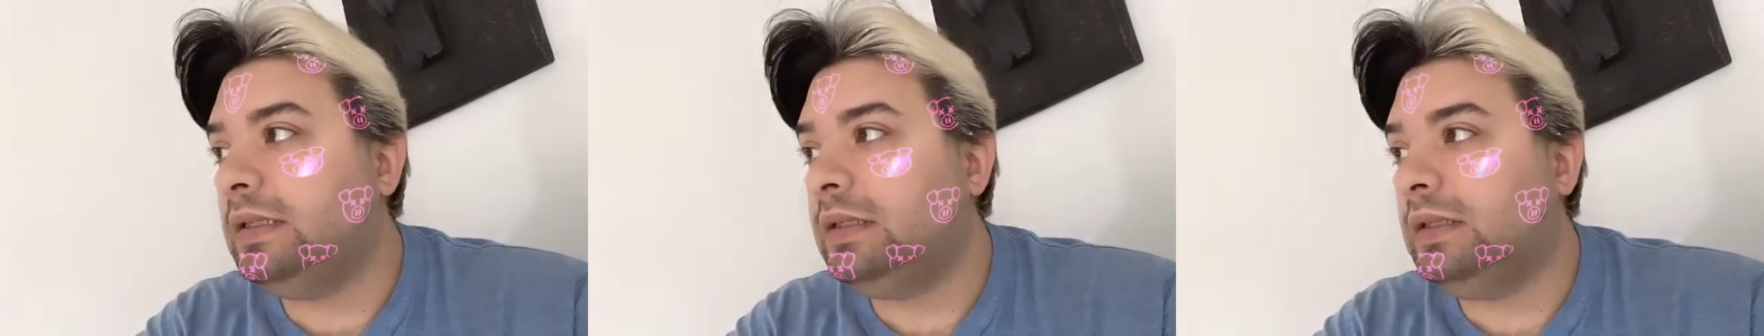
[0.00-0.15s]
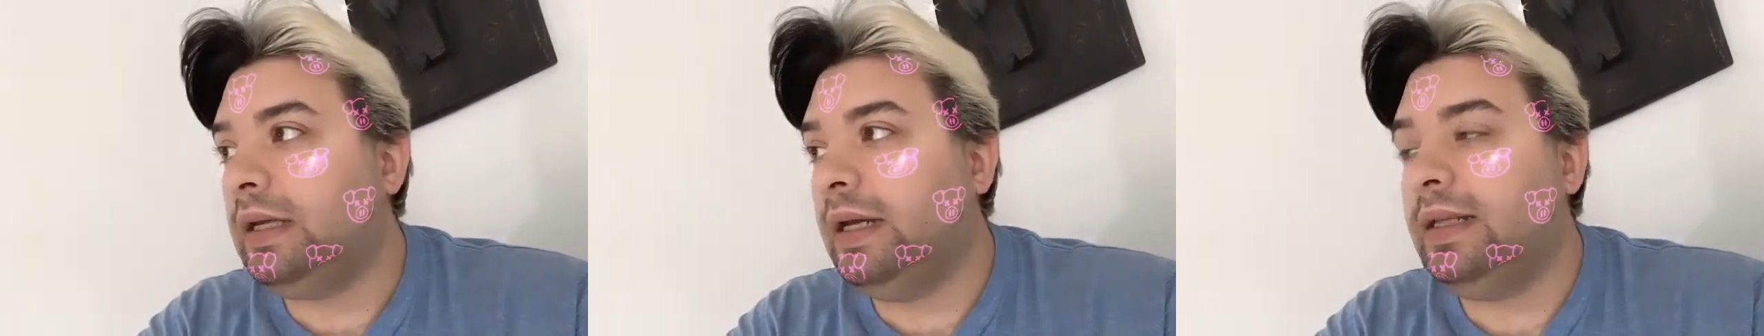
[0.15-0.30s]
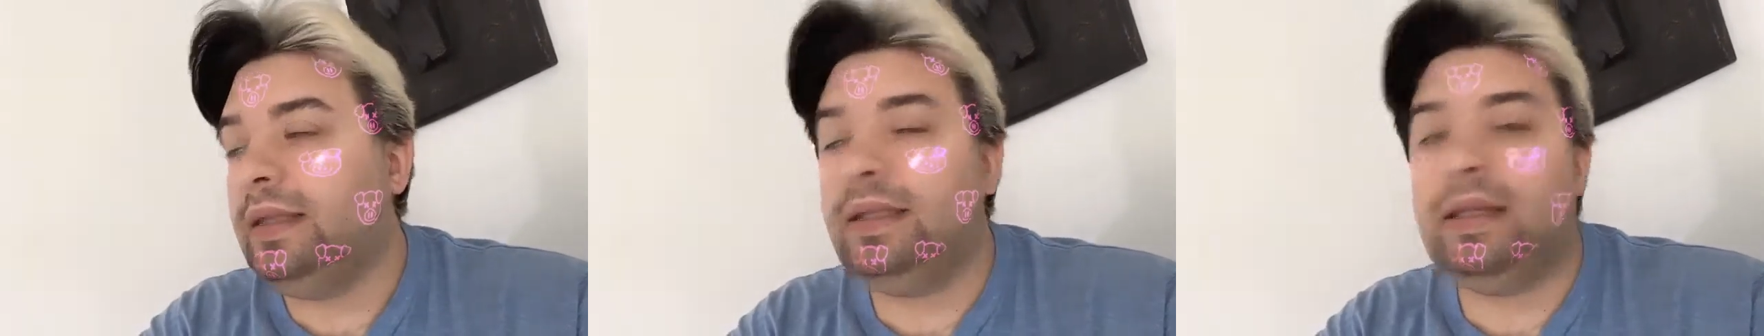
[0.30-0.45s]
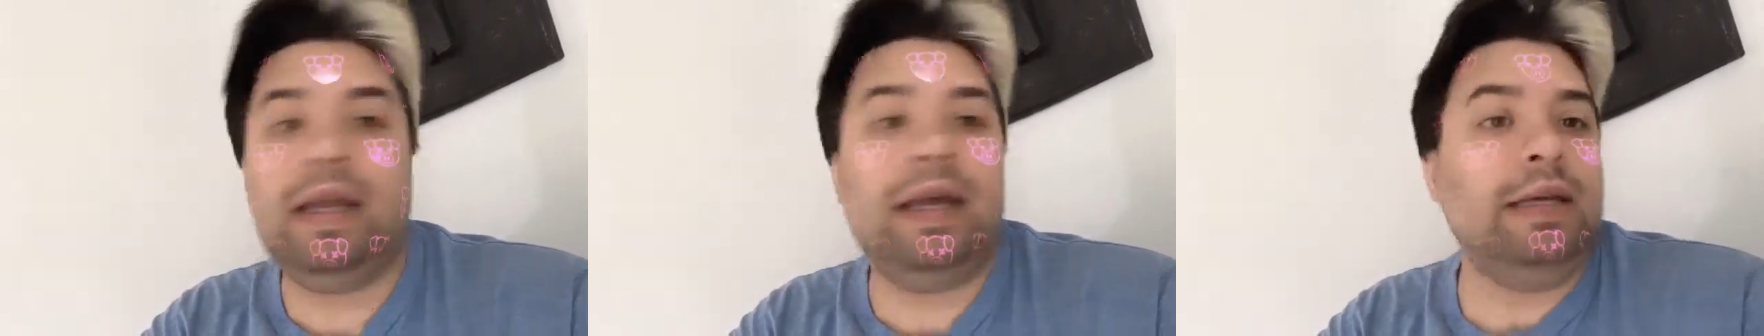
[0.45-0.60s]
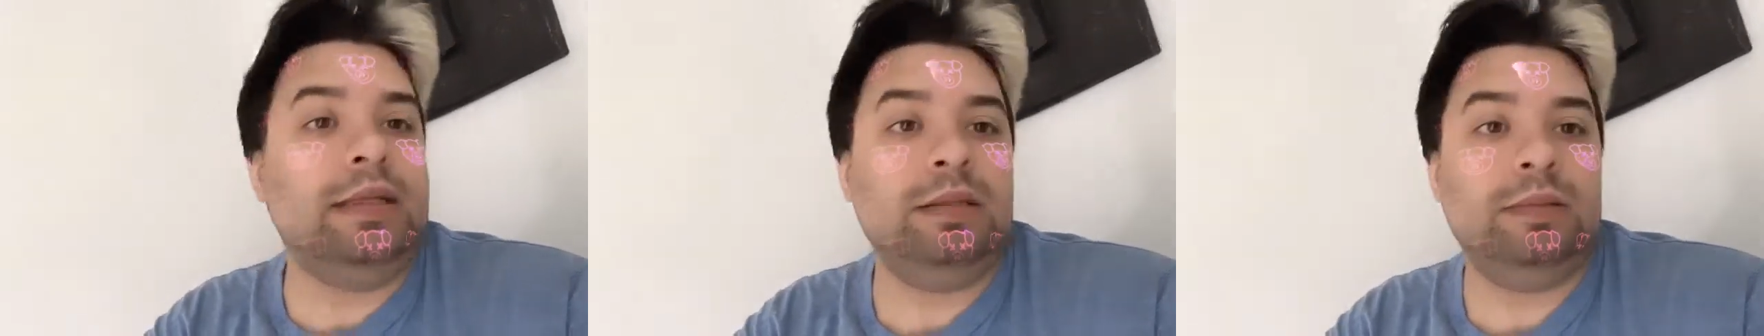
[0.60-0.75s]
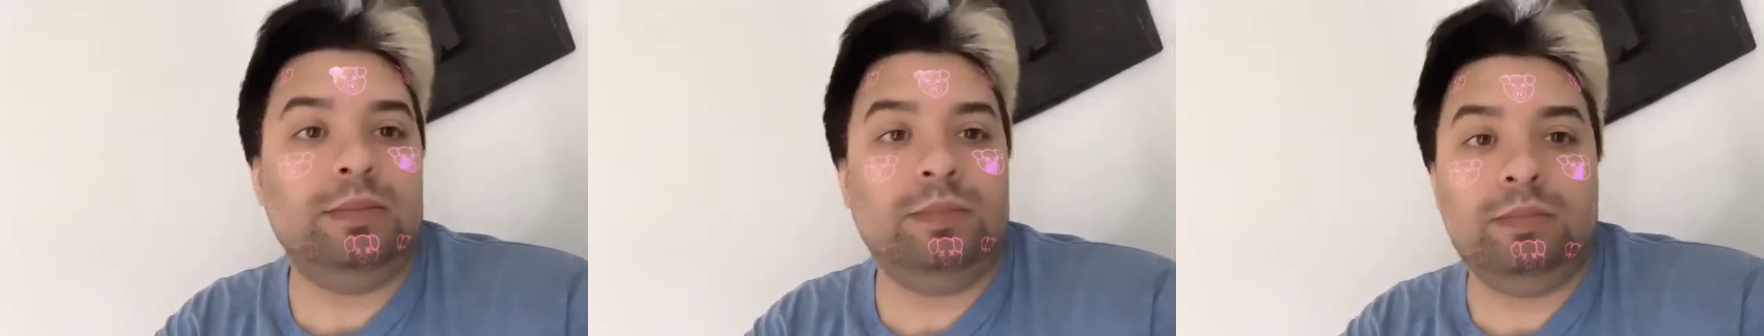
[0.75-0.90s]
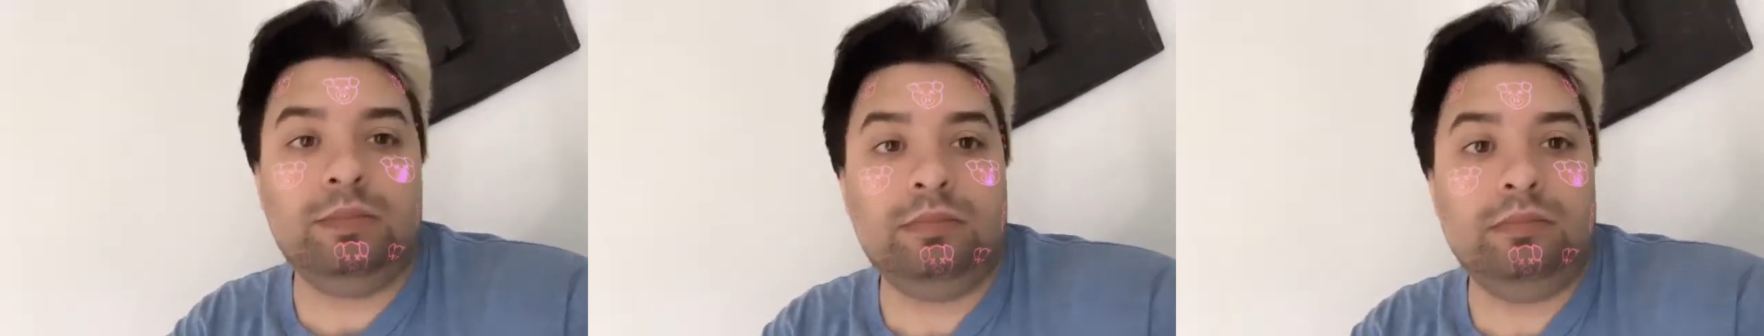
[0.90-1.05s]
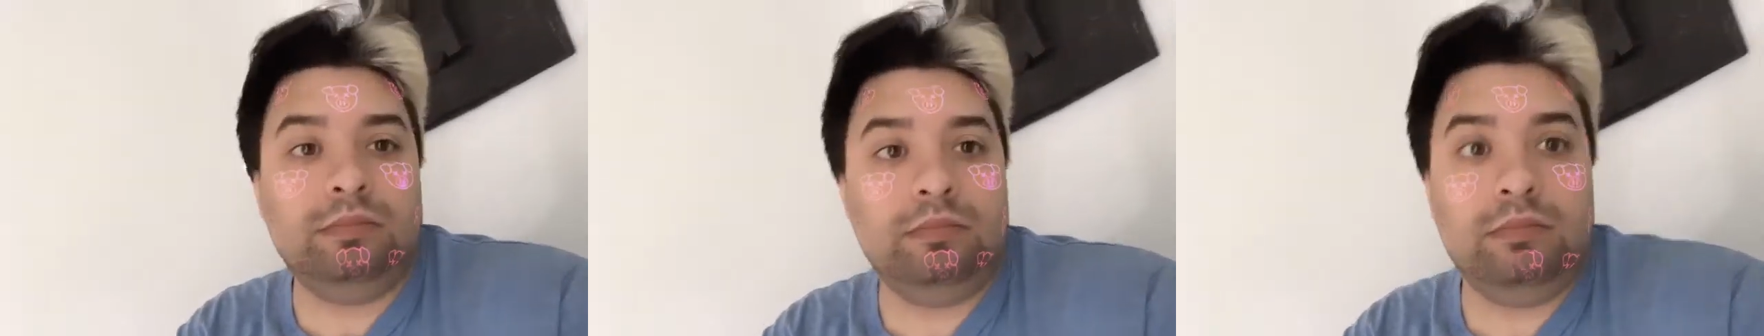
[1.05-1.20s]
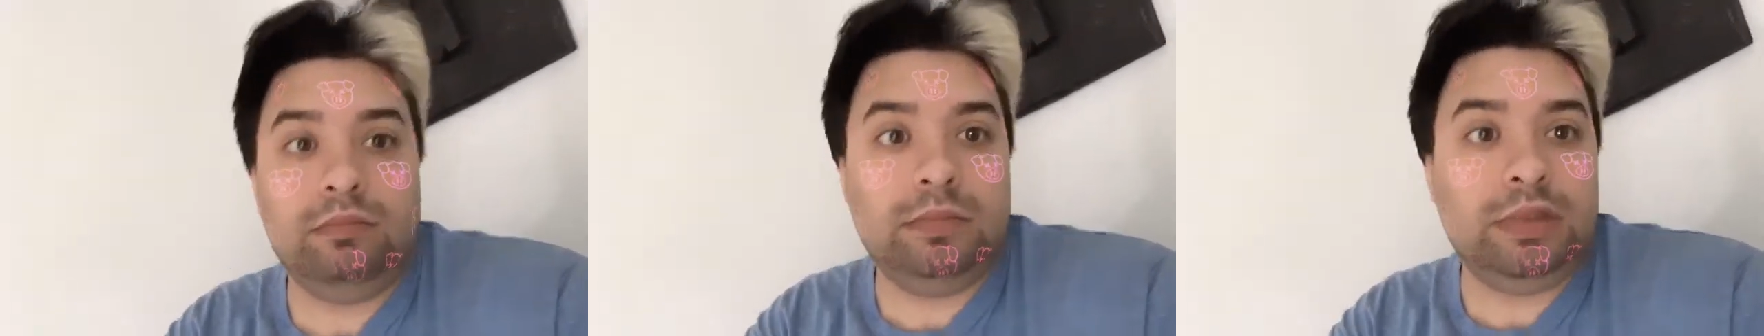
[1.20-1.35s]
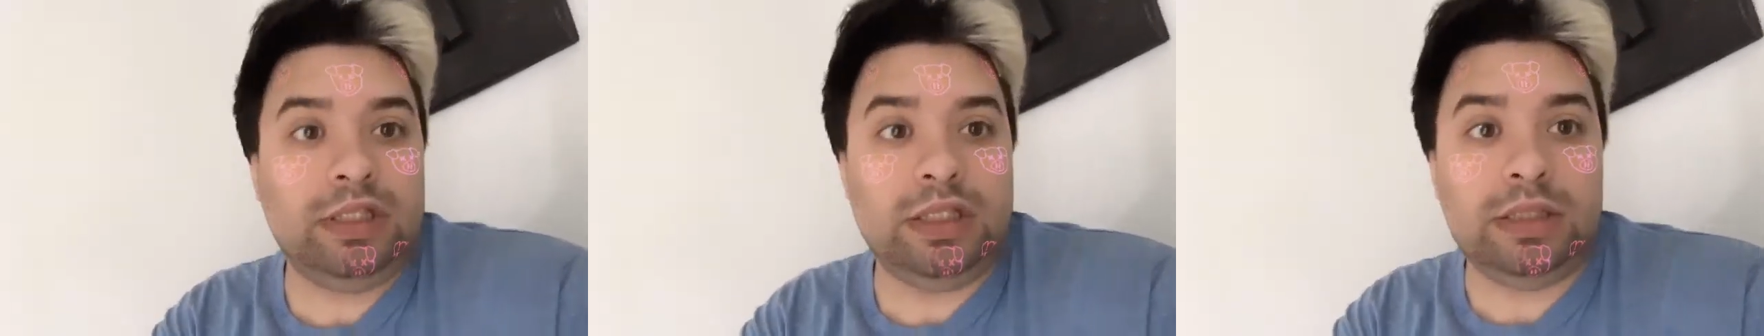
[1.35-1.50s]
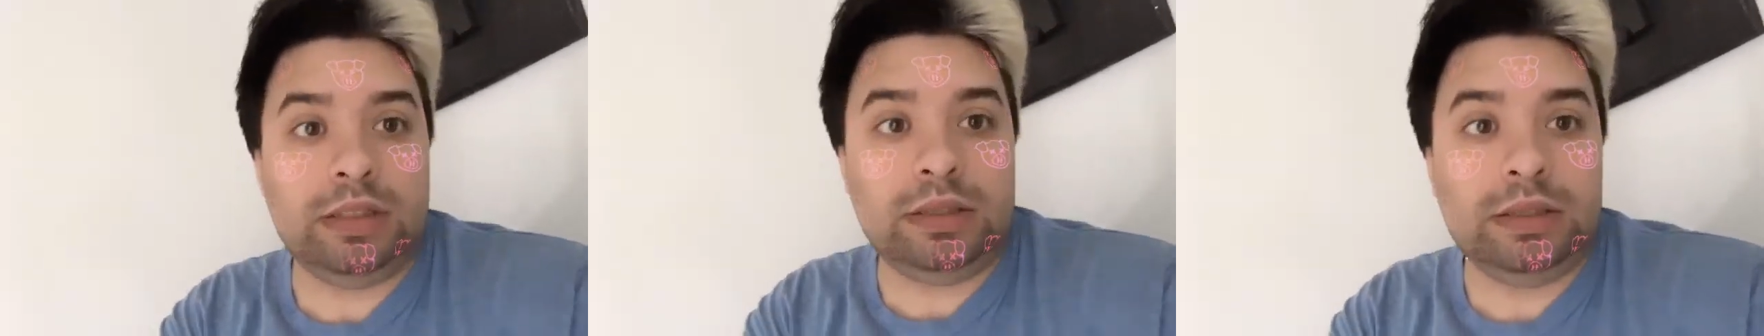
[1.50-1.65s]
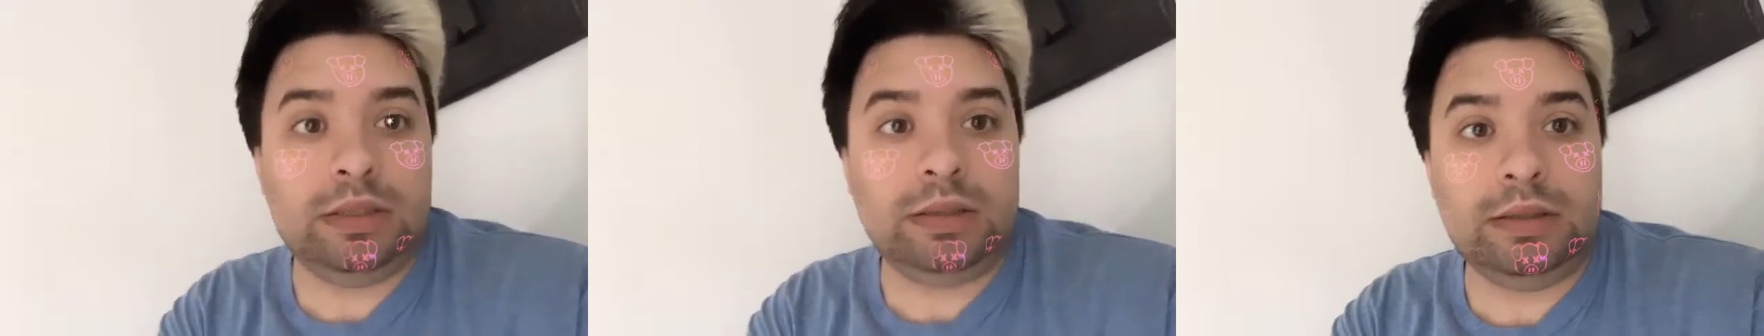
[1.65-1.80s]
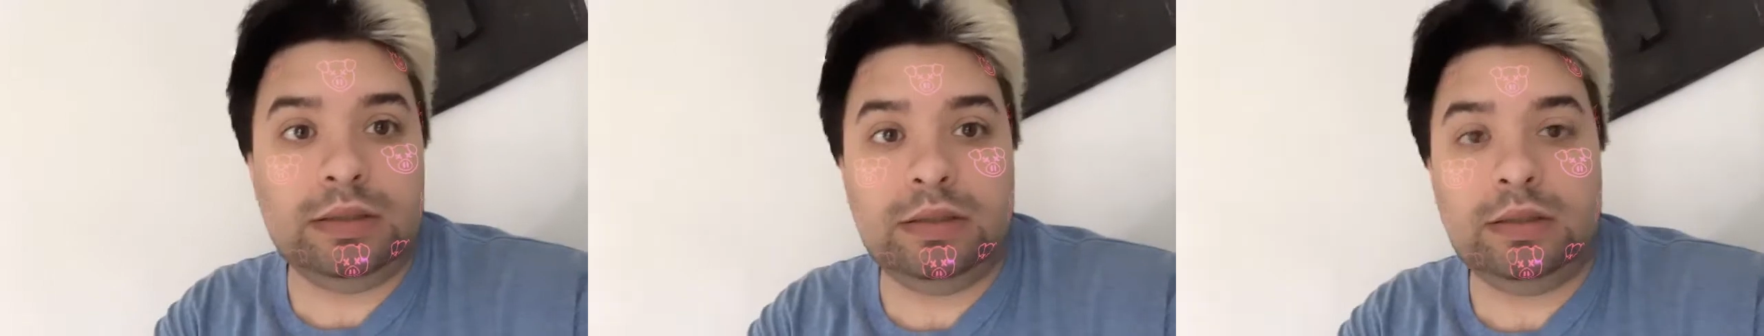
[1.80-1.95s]
I guess
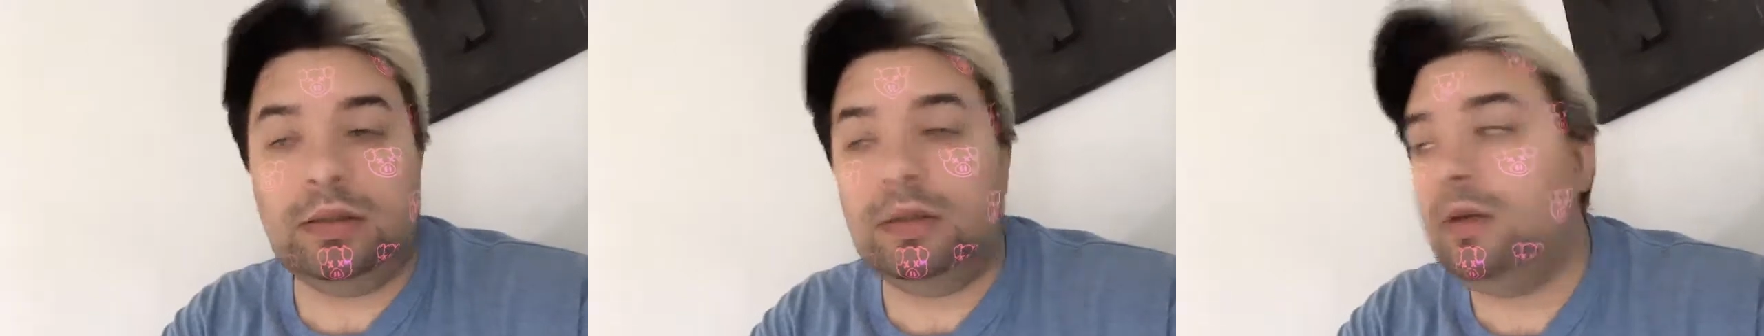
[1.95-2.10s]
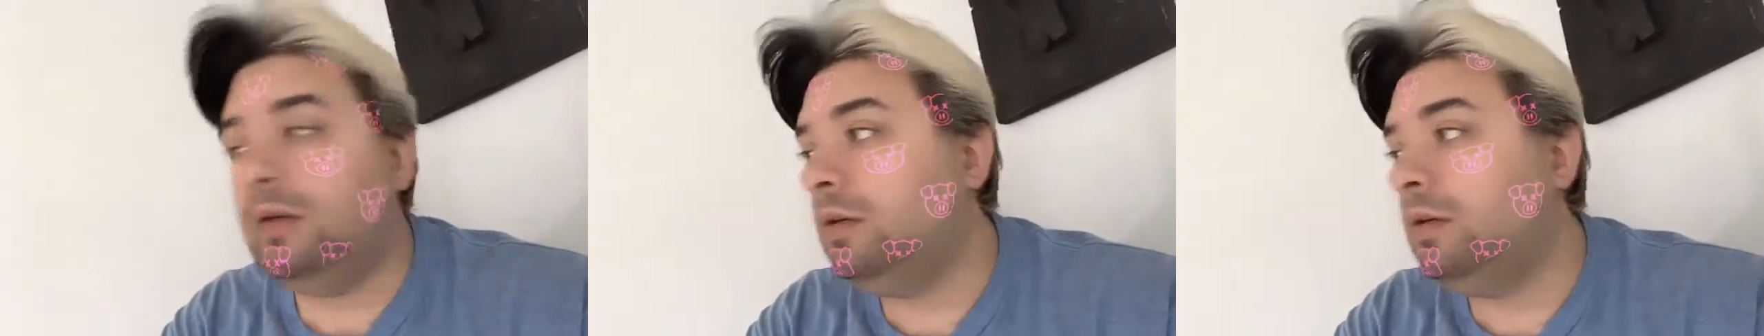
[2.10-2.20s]
just